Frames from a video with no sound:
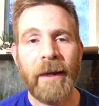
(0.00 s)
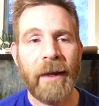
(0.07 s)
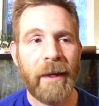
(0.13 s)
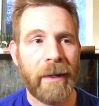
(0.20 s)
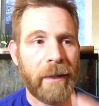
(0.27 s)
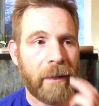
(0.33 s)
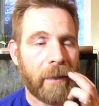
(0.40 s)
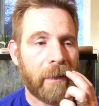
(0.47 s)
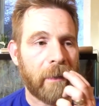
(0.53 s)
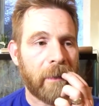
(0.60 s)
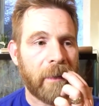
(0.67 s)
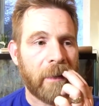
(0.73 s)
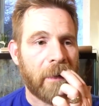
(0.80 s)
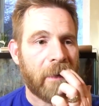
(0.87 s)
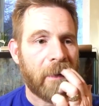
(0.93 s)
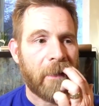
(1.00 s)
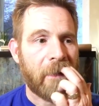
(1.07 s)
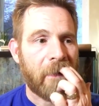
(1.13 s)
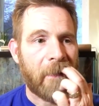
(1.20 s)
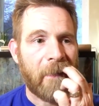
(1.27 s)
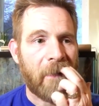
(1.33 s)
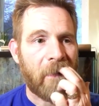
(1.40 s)
And
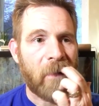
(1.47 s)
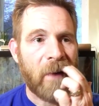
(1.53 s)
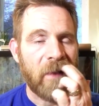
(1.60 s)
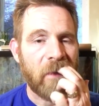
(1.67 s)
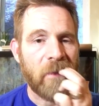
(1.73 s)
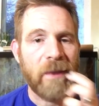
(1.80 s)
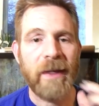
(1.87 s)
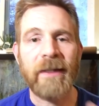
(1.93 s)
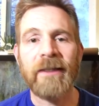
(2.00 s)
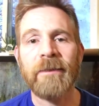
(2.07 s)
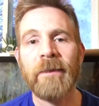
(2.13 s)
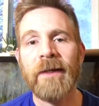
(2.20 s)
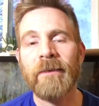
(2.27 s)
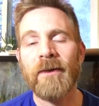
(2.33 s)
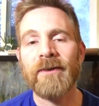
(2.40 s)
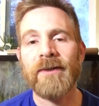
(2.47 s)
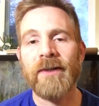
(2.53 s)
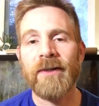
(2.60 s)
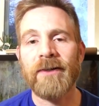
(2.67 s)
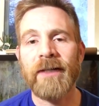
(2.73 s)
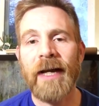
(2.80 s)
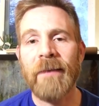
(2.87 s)
rather than spend most of
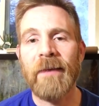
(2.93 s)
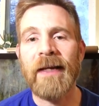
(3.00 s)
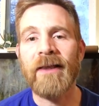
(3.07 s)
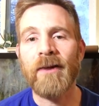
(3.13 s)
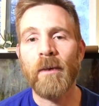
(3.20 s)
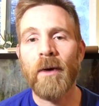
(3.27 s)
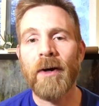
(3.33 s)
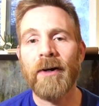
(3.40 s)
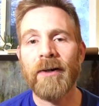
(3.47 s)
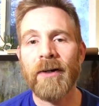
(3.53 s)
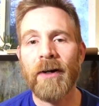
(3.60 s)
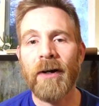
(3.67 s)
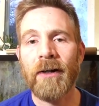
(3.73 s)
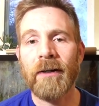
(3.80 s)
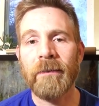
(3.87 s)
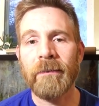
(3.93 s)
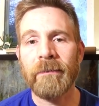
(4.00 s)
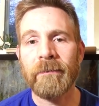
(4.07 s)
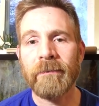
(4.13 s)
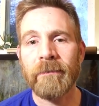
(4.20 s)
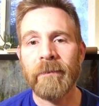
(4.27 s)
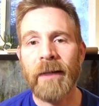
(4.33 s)
their time in the water column,
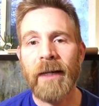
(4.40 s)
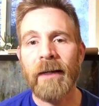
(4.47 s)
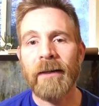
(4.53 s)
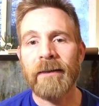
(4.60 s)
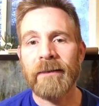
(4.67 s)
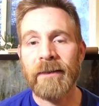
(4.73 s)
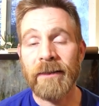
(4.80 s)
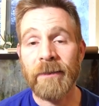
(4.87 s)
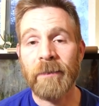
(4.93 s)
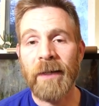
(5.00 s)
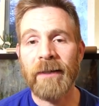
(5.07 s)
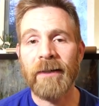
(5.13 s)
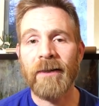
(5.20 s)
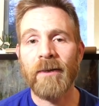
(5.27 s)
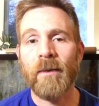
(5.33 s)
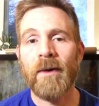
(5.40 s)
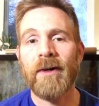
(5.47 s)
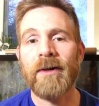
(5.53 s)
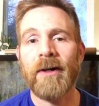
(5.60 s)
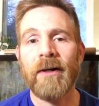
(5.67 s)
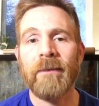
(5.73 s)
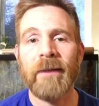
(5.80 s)
suspended in the
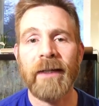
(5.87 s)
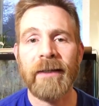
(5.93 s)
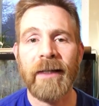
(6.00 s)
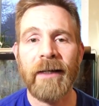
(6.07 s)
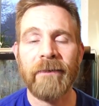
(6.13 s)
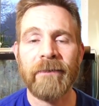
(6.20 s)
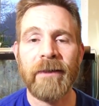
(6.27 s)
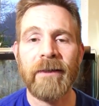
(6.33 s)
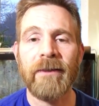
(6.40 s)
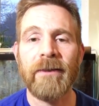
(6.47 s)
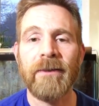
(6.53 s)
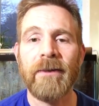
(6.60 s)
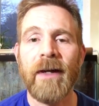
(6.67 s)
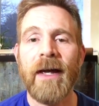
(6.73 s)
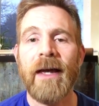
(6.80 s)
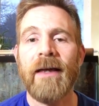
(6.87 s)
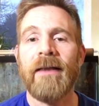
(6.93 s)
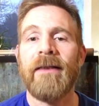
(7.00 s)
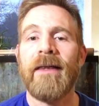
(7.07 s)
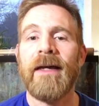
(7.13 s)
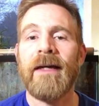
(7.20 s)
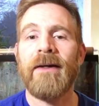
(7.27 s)
water column like Daphnia do,
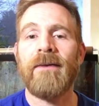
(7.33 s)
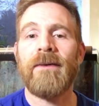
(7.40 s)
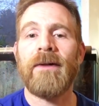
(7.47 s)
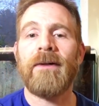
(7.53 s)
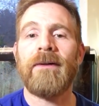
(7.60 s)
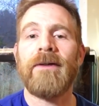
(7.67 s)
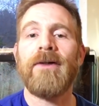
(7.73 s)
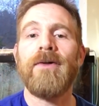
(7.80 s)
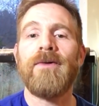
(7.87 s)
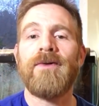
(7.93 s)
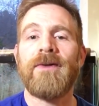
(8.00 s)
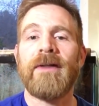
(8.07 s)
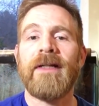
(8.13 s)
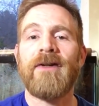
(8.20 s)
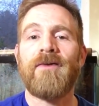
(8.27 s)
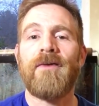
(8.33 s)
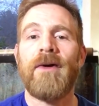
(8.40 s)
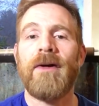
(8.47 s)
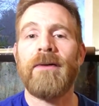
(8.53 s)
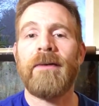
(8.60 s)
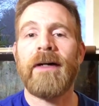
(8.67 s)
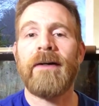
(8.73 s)
they will usually
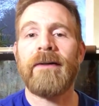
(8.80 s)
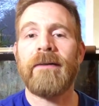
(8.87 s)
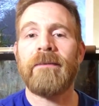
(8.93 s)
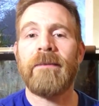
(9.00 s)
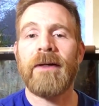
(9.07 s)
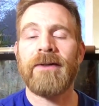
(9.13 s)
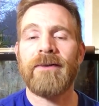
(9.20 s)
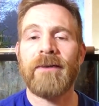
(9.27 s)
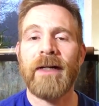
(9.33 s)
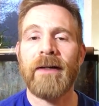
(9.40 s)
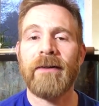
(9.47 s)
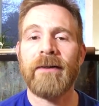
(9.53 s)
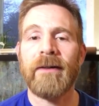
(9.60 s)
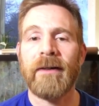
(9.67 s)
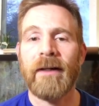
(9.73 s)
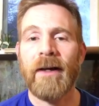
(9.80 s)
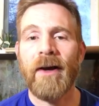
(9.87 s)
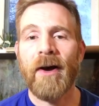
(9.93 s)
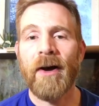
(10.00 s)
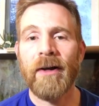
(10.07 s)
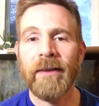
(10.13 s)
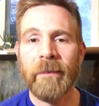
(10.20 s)
crawl around and buzz around
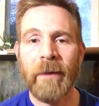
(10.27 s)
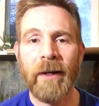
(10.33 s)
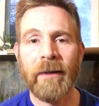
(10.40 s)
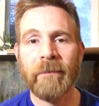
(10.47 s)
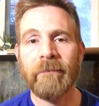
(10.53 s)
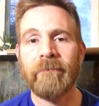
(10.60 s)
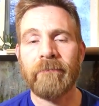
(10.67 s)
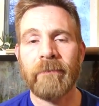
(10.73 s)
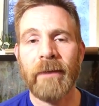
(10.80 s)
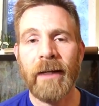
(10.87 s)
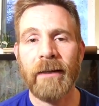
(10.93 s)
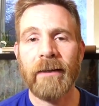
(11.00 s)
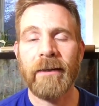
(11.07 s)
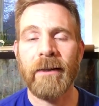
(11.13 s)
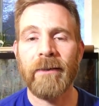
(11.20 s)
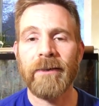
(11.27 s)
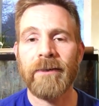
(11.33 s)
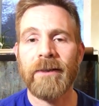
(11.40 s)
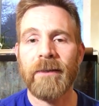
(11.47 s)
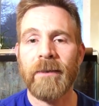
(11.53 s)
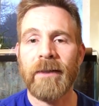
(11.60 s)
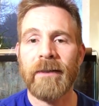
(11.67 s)
on the bottom. And those are
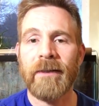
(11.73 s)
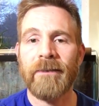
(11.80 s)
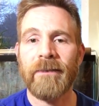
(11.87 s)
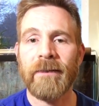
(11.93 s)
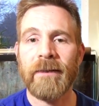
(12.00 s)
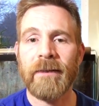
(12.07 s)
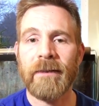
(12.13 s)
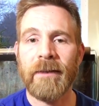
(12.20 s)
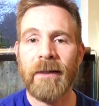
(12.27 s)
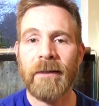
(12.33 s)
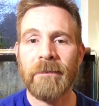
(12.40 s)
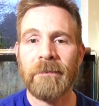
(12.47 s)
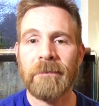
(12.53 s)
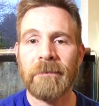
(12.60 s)
some of the differences there.